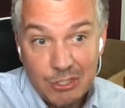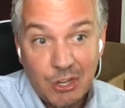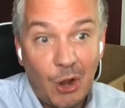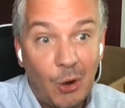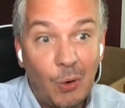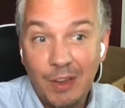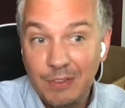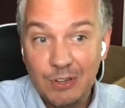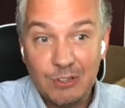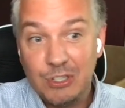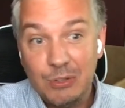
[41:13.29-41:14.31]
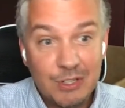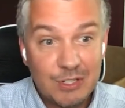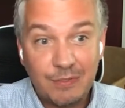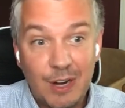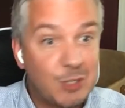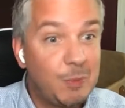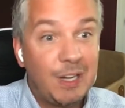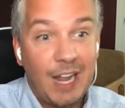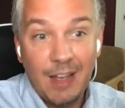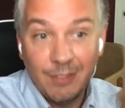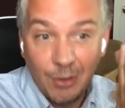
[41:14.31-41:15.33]
So if your student is a freshman,
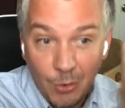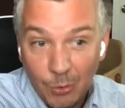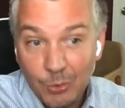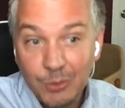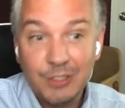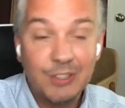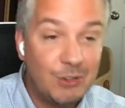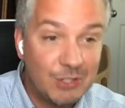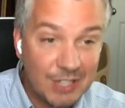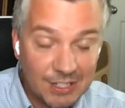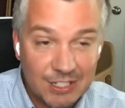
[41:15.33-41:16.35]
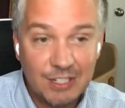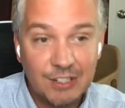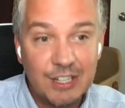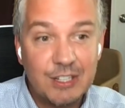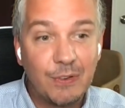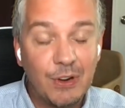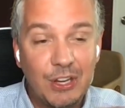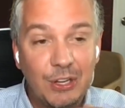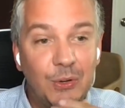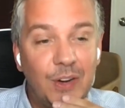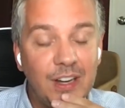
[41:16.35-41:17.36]
I have a whole newsletter series for you,